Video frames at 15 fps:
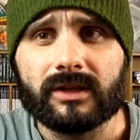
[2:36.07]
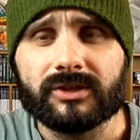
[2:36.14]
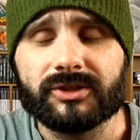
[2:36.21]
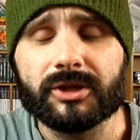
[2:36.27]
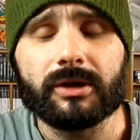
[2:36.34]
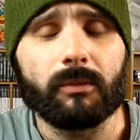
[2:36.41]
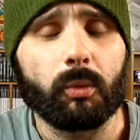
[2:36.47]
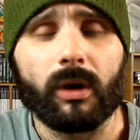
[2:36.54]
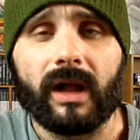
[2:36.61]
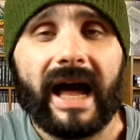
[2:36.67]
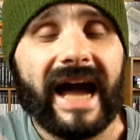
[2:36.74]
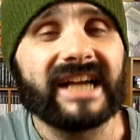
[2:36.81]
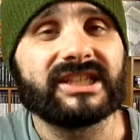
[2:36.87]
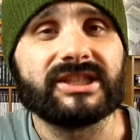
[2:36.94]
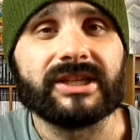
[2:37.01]
two, well,
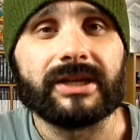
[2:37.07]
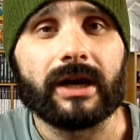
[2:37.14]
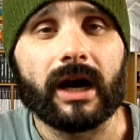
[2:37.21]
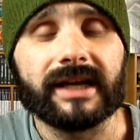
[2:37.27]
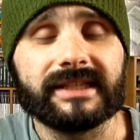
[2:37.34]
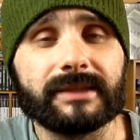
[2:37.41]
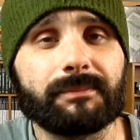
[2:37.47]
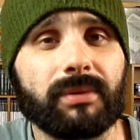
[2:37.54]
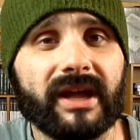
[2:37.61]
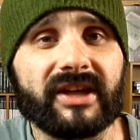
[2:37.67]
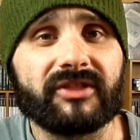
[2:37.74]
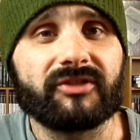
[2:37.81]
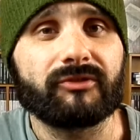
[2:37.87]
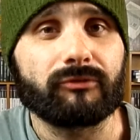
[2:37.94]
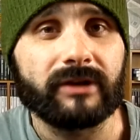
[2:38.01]
actually, I did play
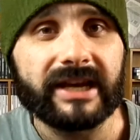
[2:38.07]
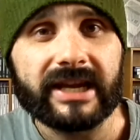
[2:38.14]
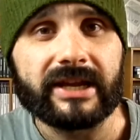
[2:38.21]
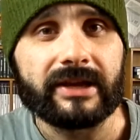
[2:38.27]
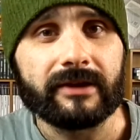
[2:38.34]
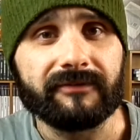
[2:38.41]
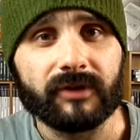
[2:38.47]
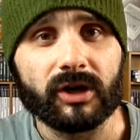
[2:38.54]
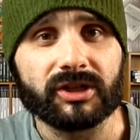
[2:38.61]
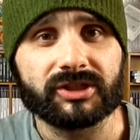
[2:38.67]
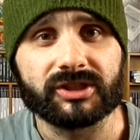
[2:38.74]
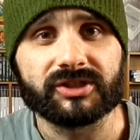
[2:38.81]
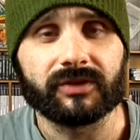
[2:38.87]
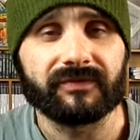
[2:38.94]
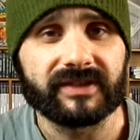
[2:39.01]
three
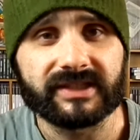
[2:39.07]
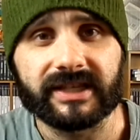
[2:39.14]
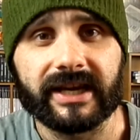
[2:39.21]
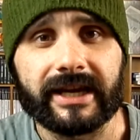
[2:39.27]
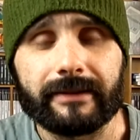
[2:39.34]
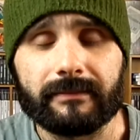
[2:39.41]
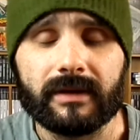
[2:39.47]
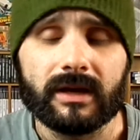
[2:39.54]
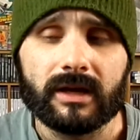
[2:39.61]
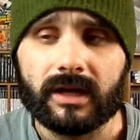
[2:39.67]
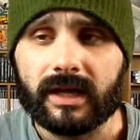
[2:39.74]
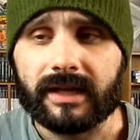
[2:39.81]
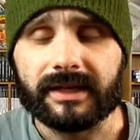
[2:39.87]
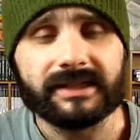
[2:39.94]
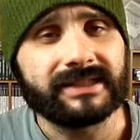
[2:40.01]
versions of this game.
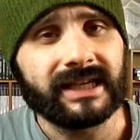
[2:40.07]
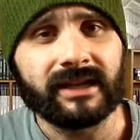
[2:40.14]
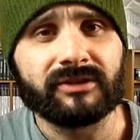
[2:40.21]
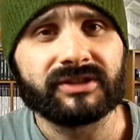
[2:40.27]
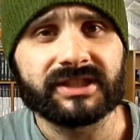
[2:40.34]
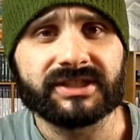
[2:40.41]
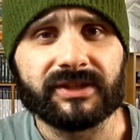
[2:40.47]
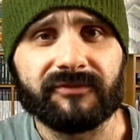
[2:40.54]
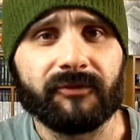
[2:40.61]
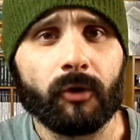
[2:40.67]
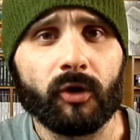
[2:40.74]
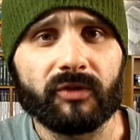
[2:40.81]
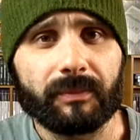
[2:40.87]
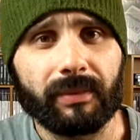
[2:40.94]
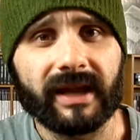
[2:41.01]
Nintendo
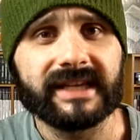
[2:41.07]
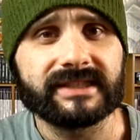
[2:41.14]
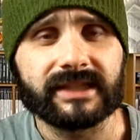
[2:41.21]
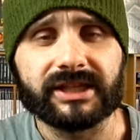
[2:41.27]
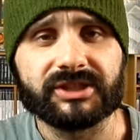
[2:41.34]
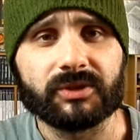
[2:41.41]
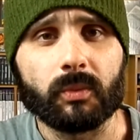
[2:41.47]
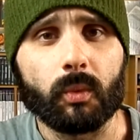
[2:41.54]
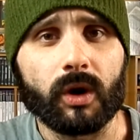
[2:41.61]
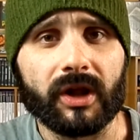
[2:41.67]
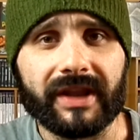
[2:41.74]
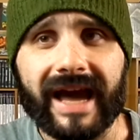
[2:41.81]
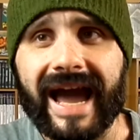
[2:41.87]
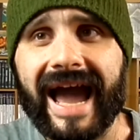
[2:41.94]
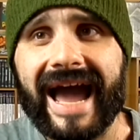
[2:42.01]
64, the PlayStation
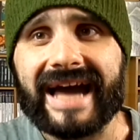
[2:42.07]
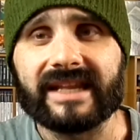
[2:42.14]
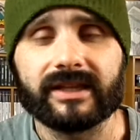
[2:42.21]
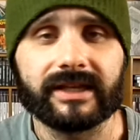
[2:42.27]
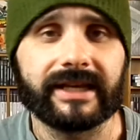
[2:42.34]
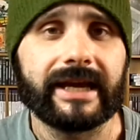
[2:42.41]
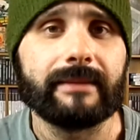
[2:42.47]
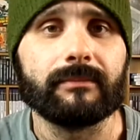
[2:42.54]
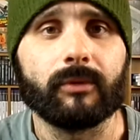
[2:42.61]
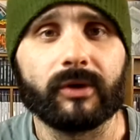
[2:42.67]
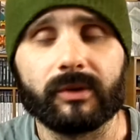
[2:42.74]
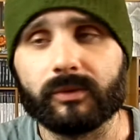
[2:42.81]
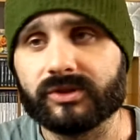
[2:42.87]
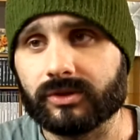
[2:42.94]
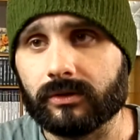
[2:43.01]
1, and the Game
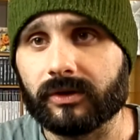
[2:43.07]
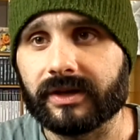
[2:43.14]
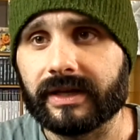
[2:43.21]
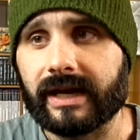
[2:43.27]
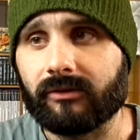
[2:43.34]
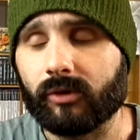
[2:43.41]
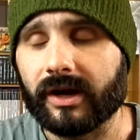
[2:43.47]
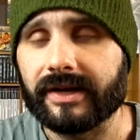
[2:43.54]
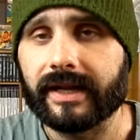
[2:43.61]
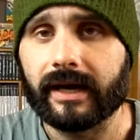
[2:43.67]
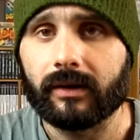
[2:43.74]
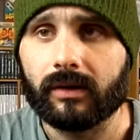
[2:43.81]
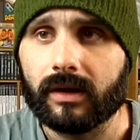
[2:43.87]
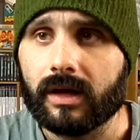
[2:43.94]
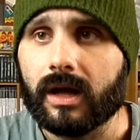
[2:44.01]
Boy, which you're looking at right
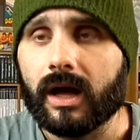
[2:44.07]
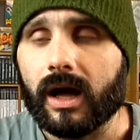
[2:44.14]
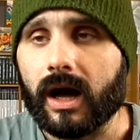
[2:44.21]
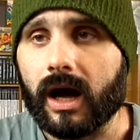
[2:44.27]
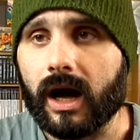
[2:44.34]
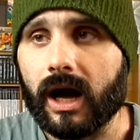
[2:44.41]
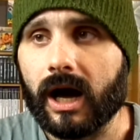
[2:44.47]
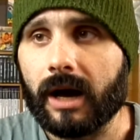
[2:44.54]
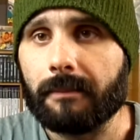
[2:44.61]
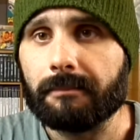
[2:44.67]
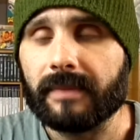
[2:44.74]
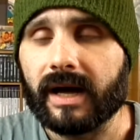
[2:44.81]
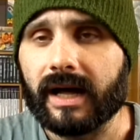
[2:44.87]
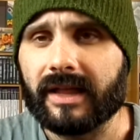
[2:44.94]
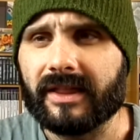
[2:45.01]
now.
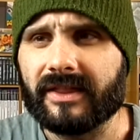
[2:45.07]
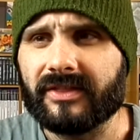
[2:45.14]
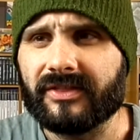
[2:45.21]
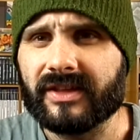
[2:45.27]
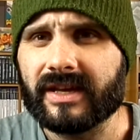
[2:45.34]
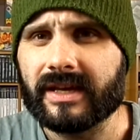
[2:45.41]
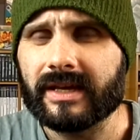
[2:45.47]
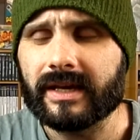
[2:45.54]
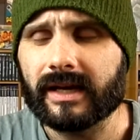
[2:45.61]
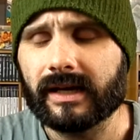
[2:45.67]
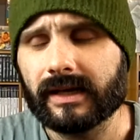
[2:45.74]
Um, the...